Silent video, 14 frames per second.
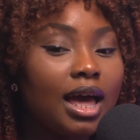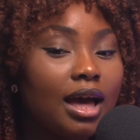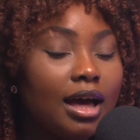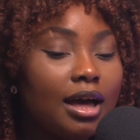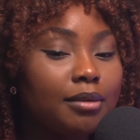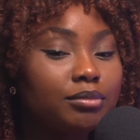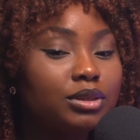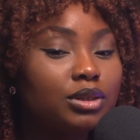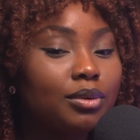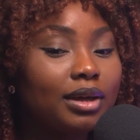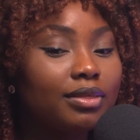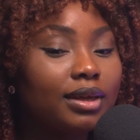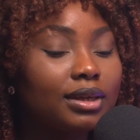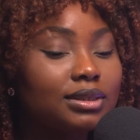Um, so
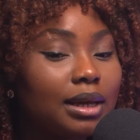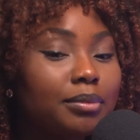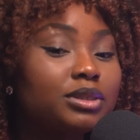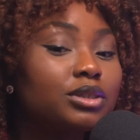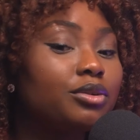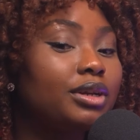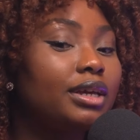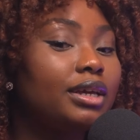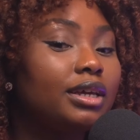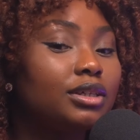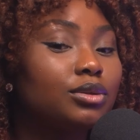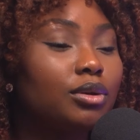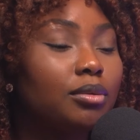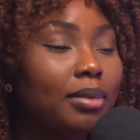I think cybersecurity
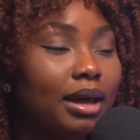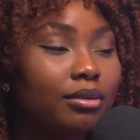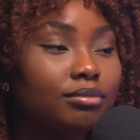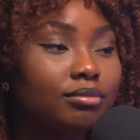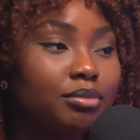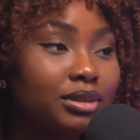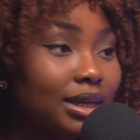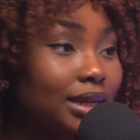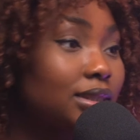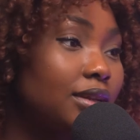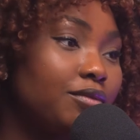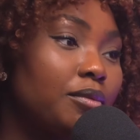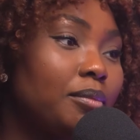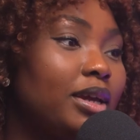is all about
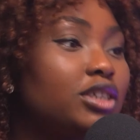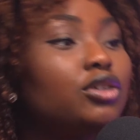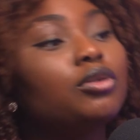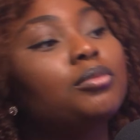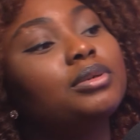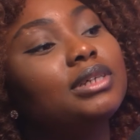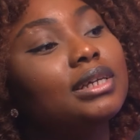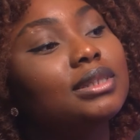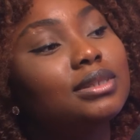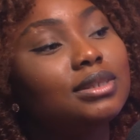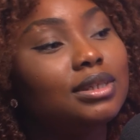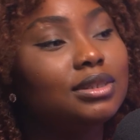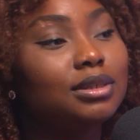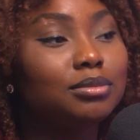protecting information or protecting
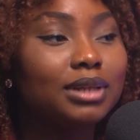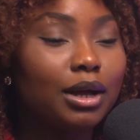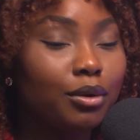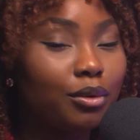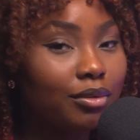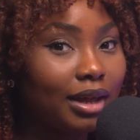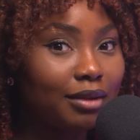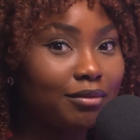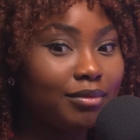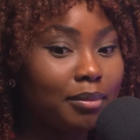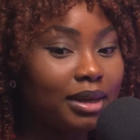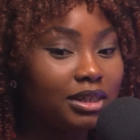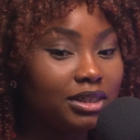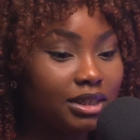systems that hold that
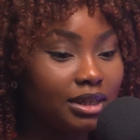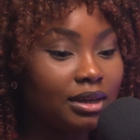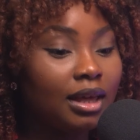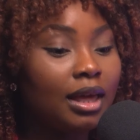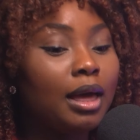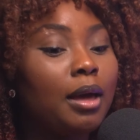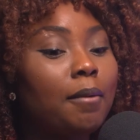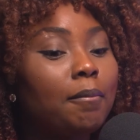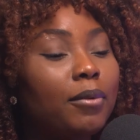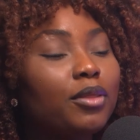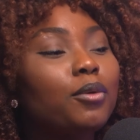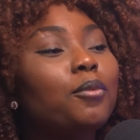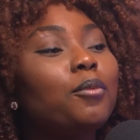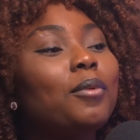information.
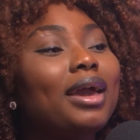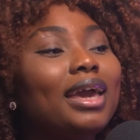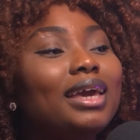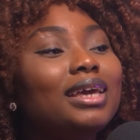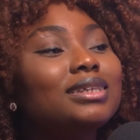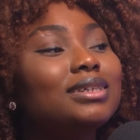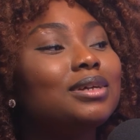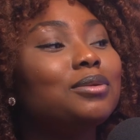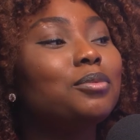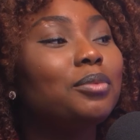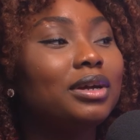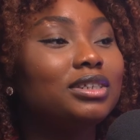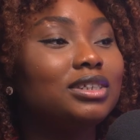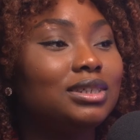But the ways in
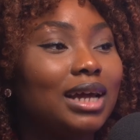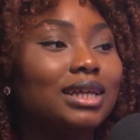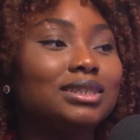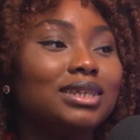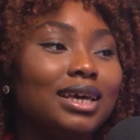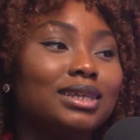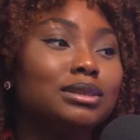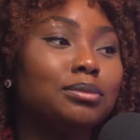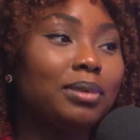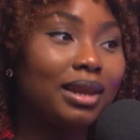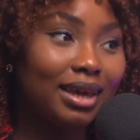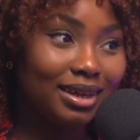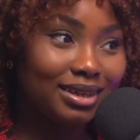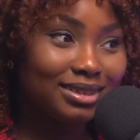which that takes
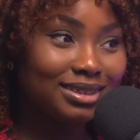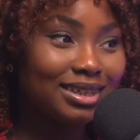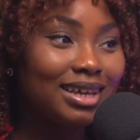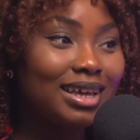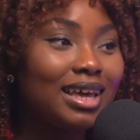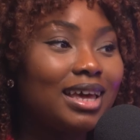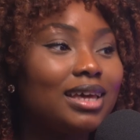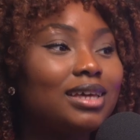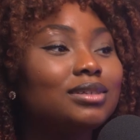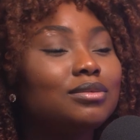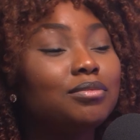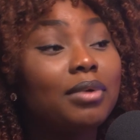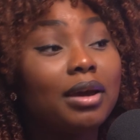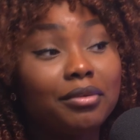place
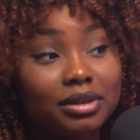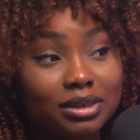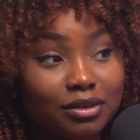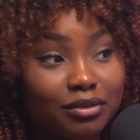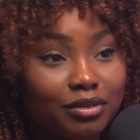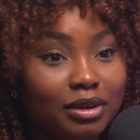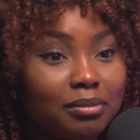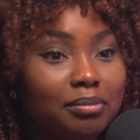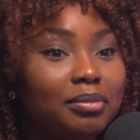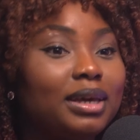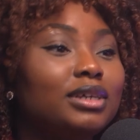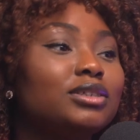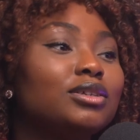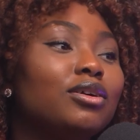is very different
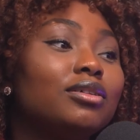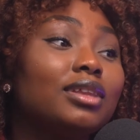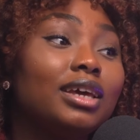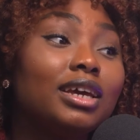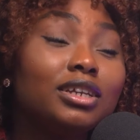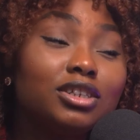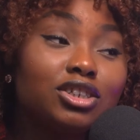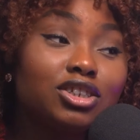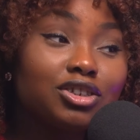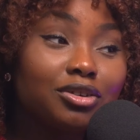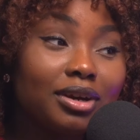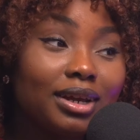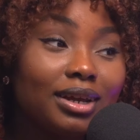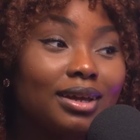based on the
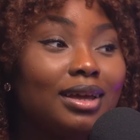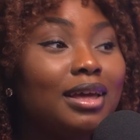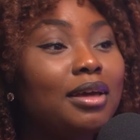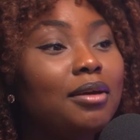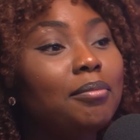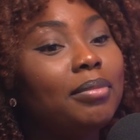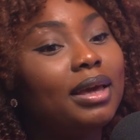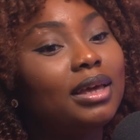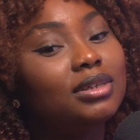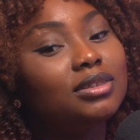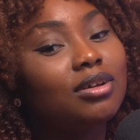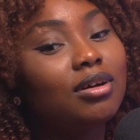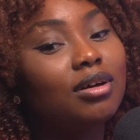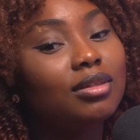industry,
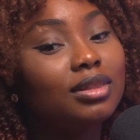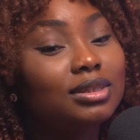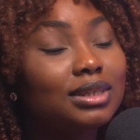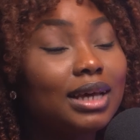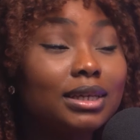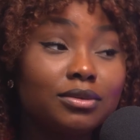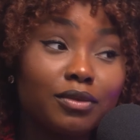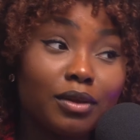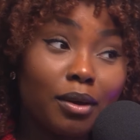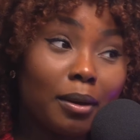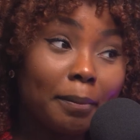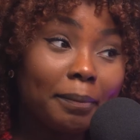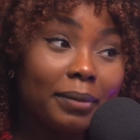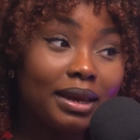based on the size of the
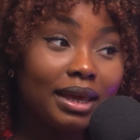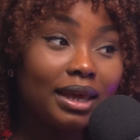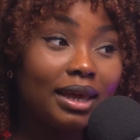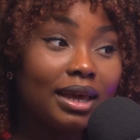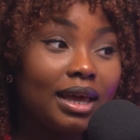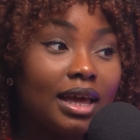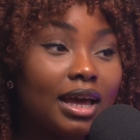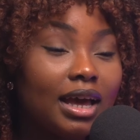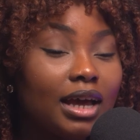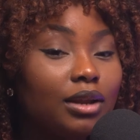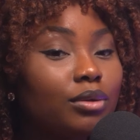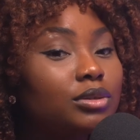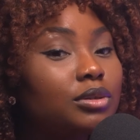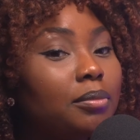company mm-hmm.
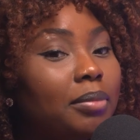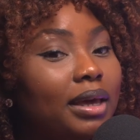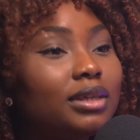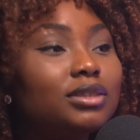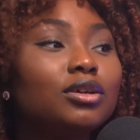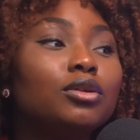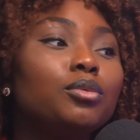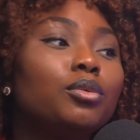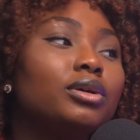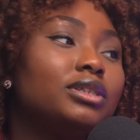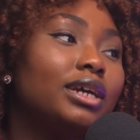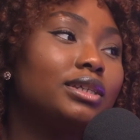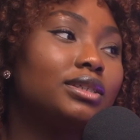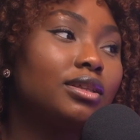and also based on
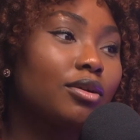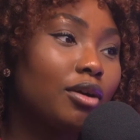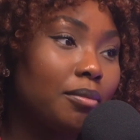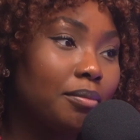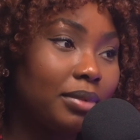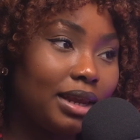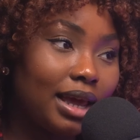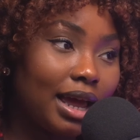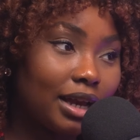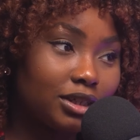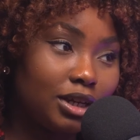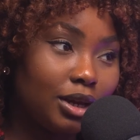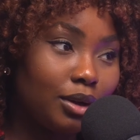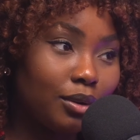what data the company
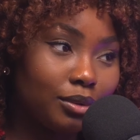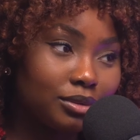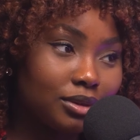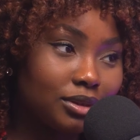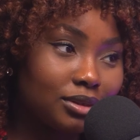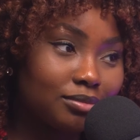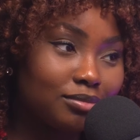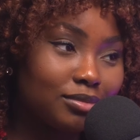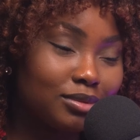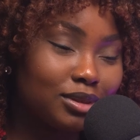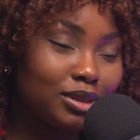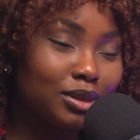actually holds. Mm.